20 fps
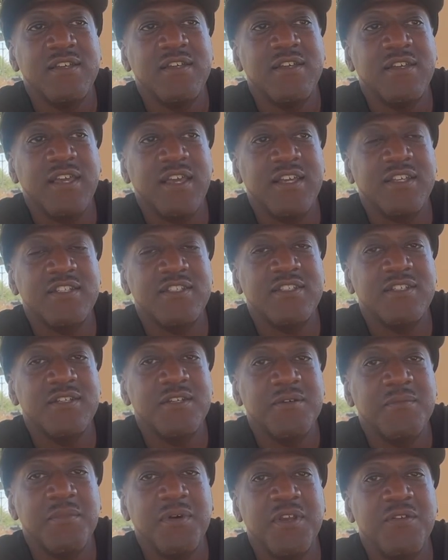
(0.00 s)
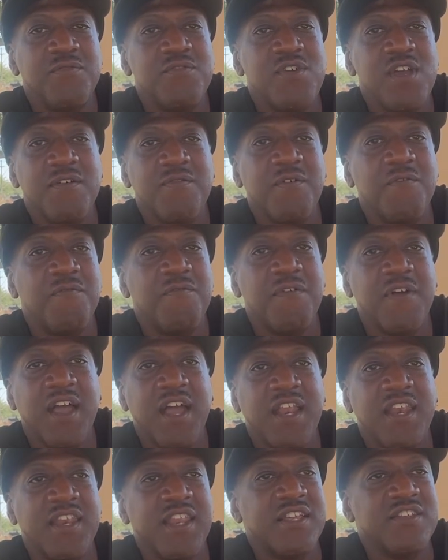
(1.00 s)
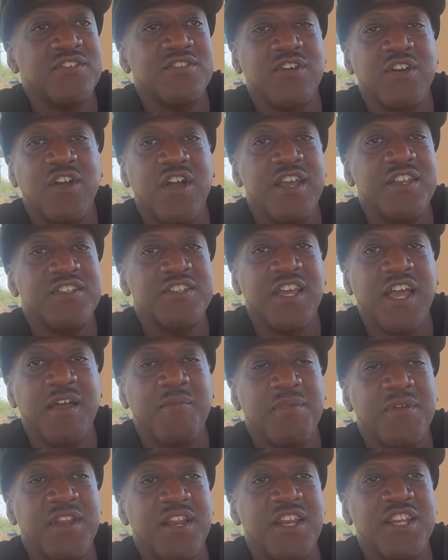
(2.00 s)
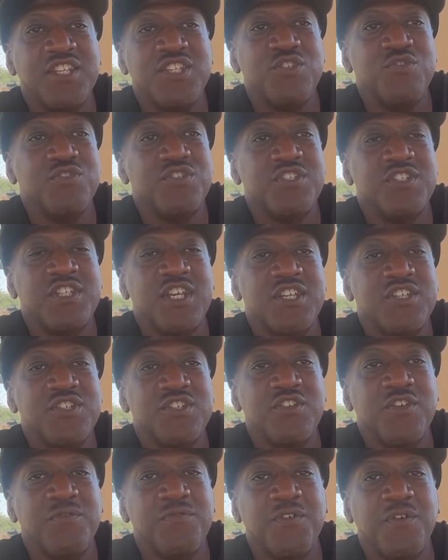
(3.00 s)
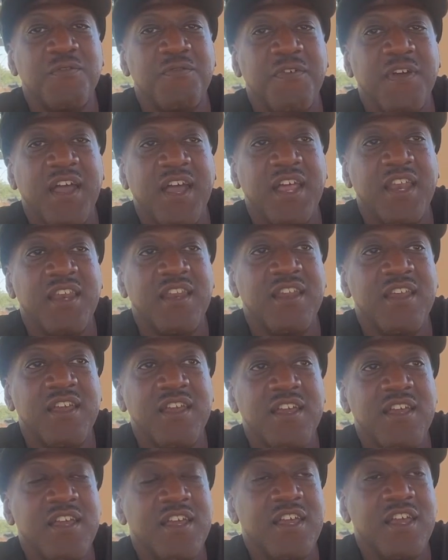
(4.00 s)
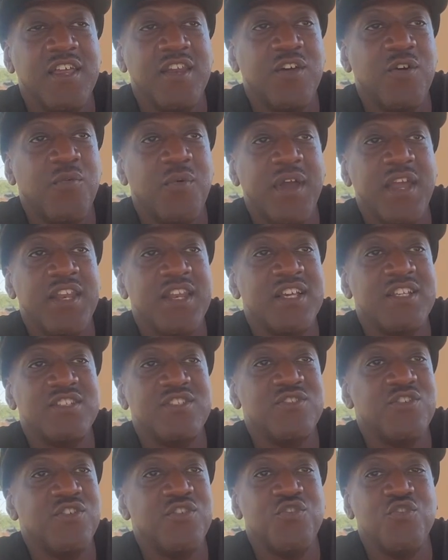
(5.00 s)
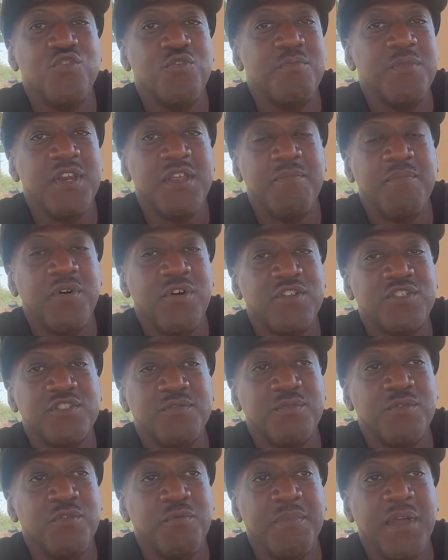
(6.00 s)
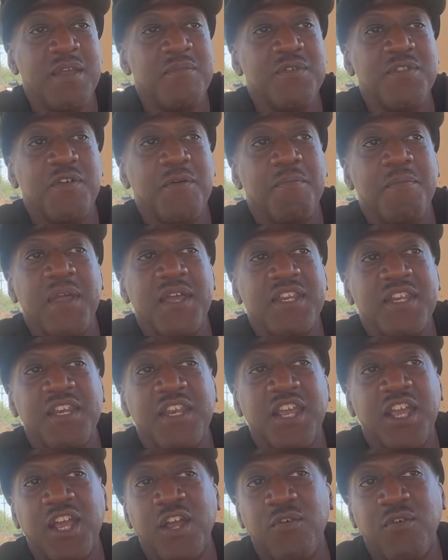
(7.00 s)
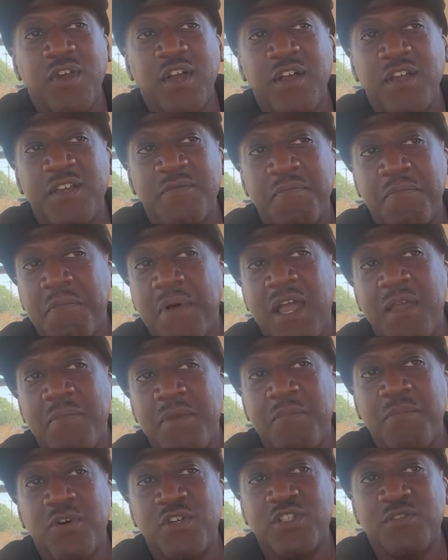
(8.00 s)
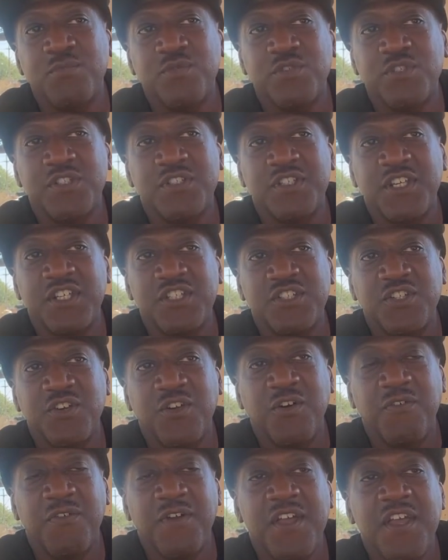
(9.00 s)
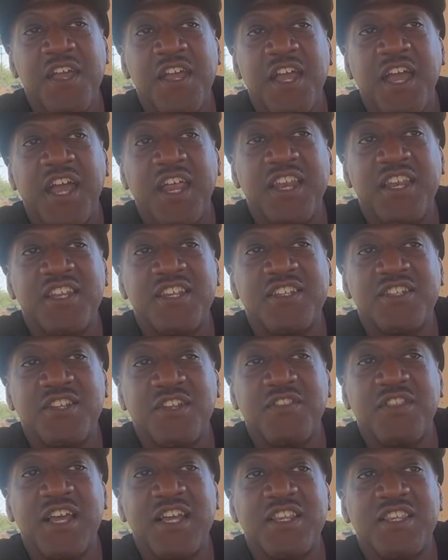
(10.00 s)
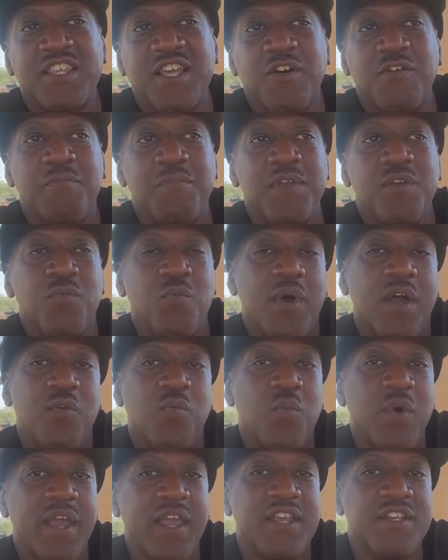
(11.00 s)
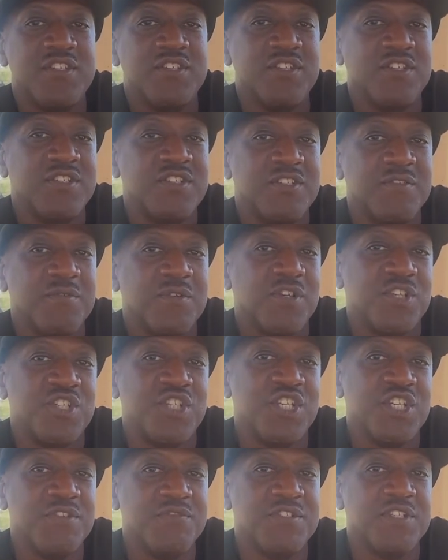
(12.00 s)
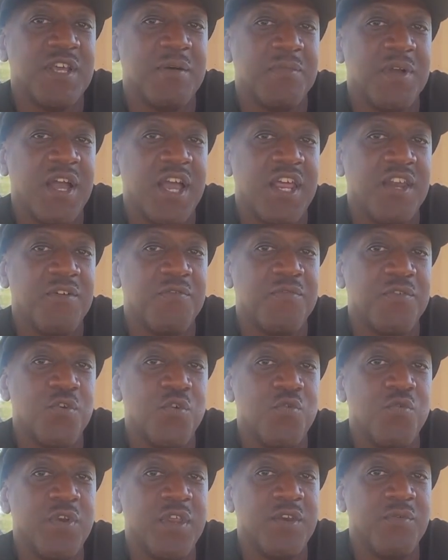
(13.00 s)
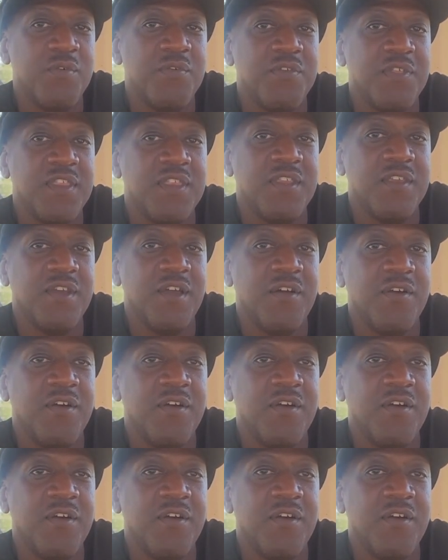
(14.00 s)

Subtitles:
Yes, but if you have a van, that's not going to happen unless you section off your van in a way that's not normally possible. Maybe the bedding area, it might be possible to section off, and so that would be one way to achieve some kind of cooling within